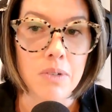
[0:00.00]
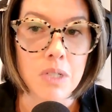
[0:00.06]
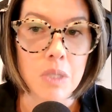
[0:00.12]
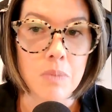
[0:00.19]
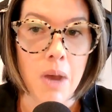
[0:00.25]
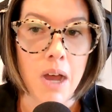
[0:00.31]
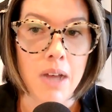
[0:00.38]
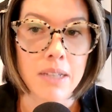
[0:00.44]

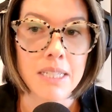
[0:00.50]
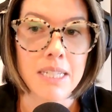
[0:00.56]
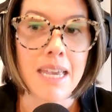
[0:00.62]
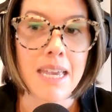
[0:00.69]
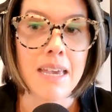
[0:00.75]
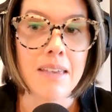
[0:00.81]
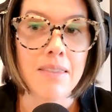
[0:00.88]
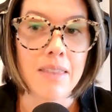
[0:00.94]
response
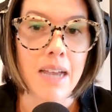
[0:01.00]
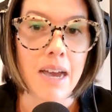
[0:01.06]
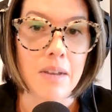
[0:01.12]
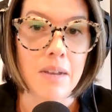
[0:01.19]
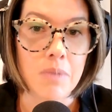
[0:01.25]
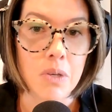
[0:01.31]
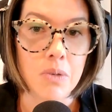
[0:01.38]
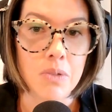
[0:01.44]
in the
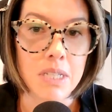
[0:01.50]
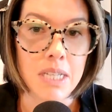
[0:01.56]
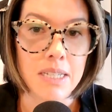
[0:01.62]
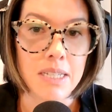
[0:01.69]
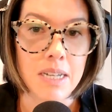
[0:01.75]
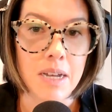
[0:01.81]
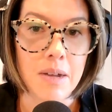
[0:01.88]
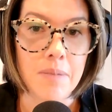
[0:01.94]
gut immune
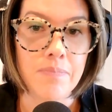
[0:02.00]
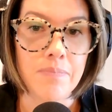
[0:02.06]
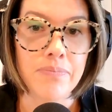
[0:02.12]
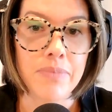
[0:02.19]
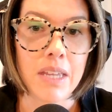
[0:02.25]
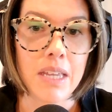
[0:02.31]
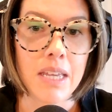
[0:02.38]
system.